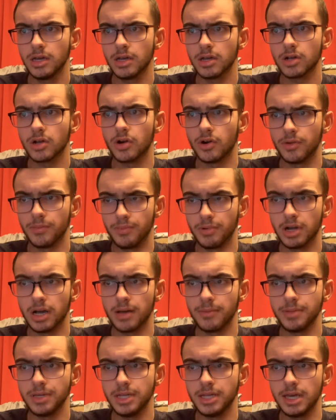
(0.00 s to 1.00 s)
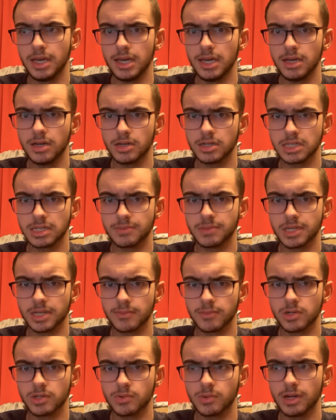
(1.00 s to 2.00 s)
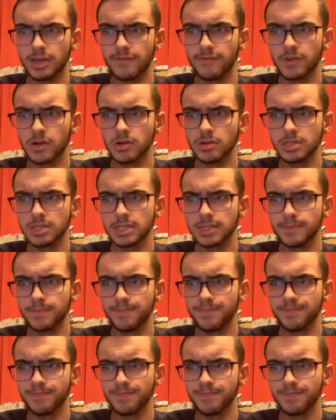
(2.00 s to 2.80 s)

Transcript: called Broppy Day, on September 21st,